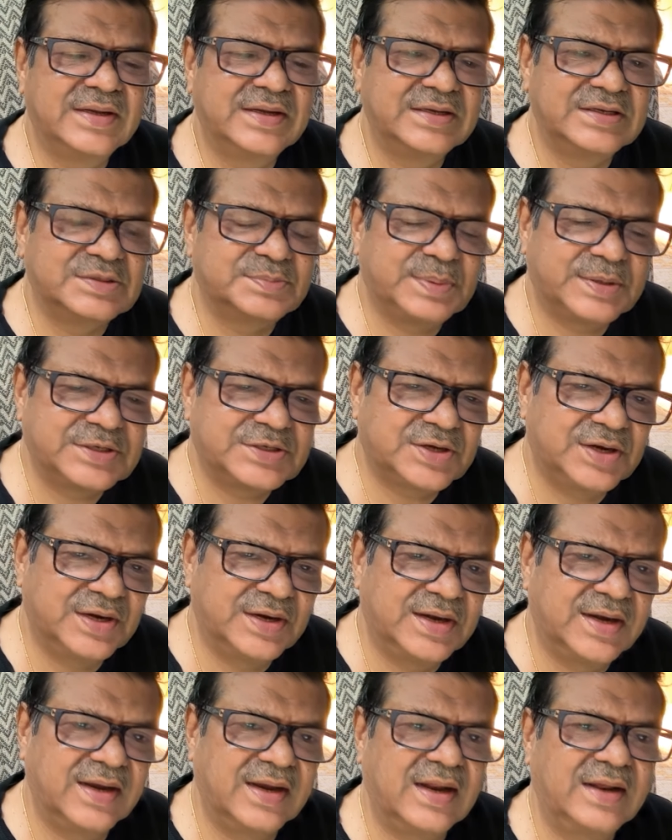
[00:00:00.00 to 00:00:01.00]
Especially
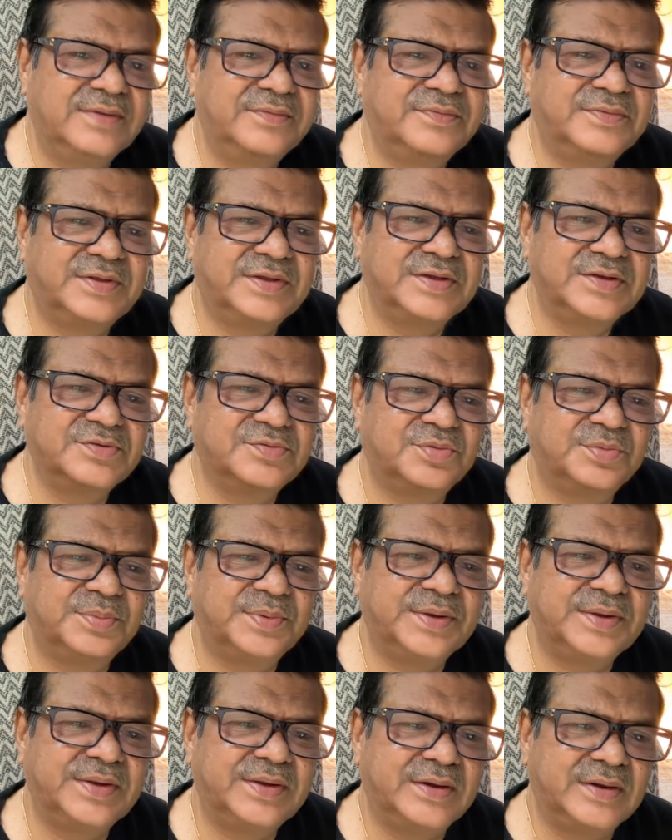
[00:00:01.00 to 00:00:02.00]
in life things would
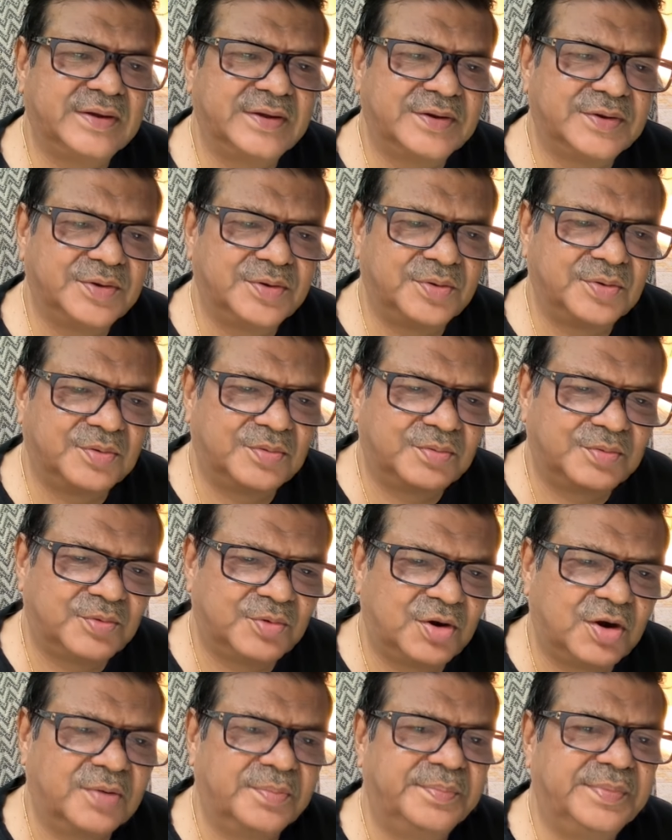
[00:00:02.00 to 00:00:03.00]
be, you know,
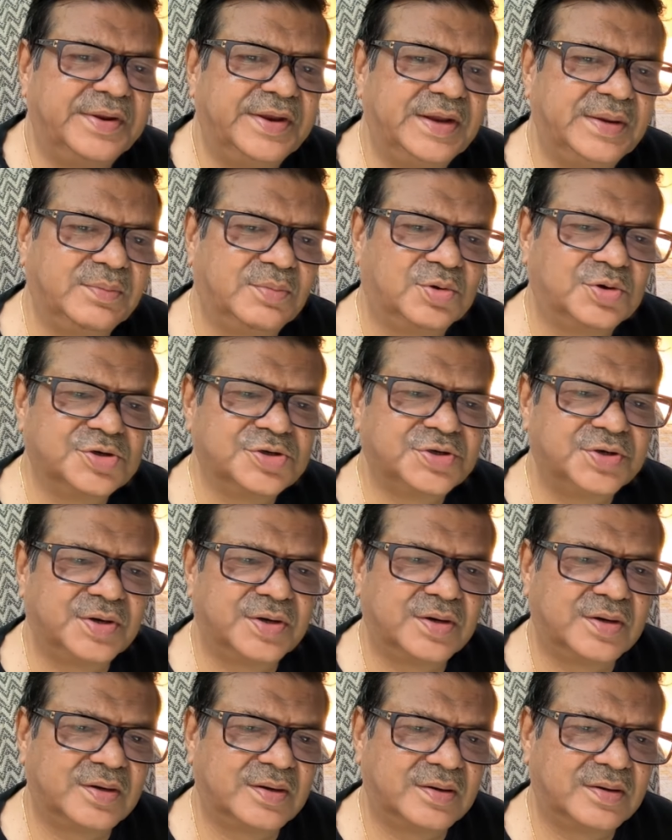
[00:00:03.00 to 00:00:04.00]
not being
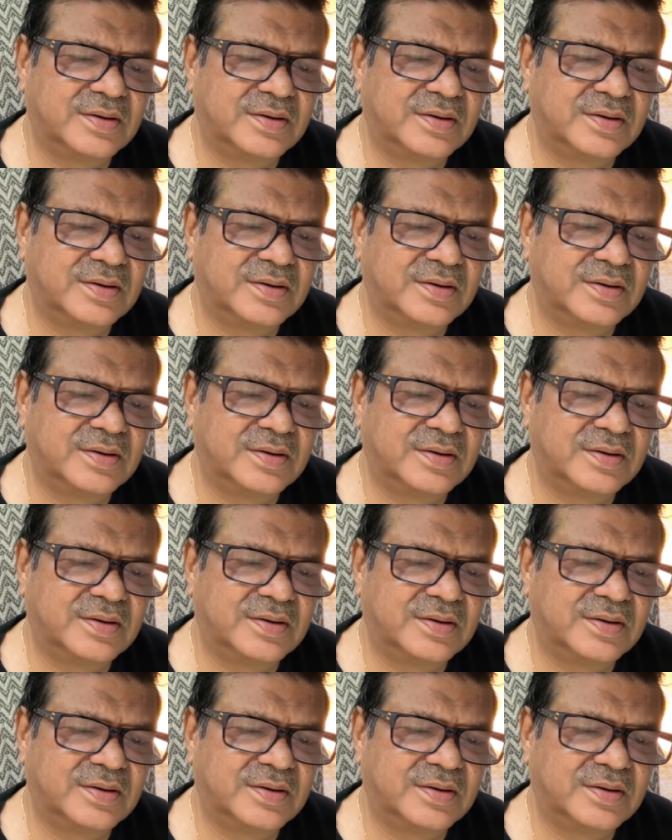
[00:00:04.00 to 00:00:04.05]
emotional,